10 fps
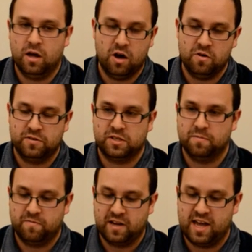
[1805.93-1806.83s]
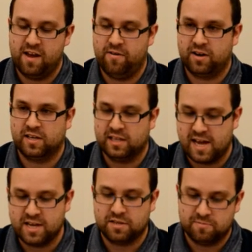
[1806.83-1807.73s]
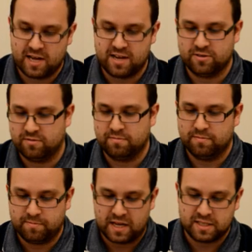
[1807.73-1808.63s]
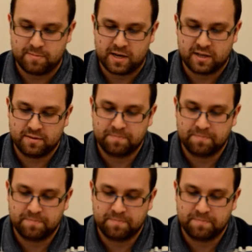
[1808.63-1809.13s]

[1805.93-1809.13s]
over something here and collate some data and pass it back.